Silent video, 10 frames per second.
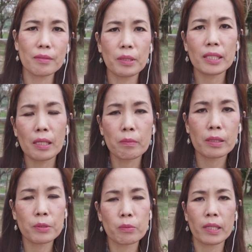something came
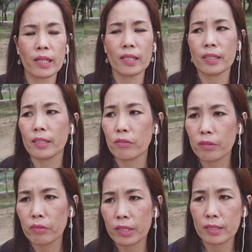up to my head, it,
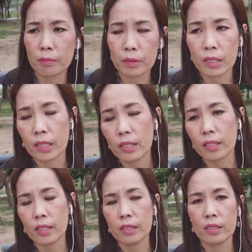it rang something,
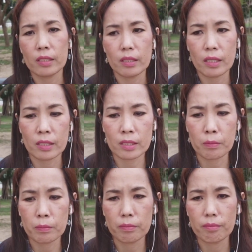and I
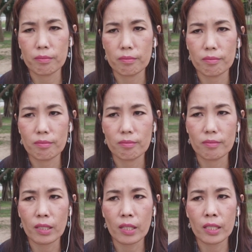said,
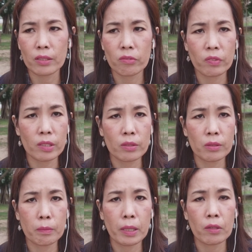I, I don't feel
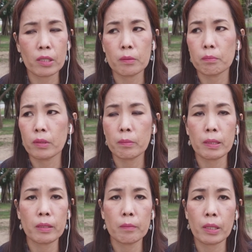good about it.
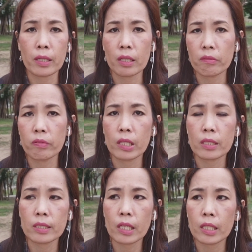Maybe my gut
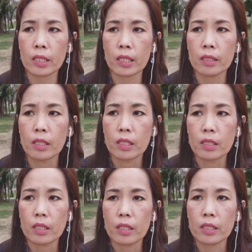feeling saying that
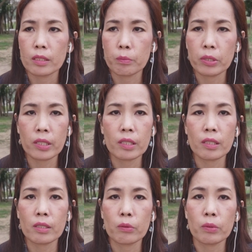he is bringing
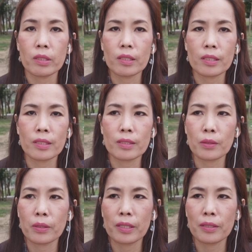another witness
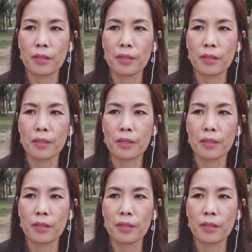so he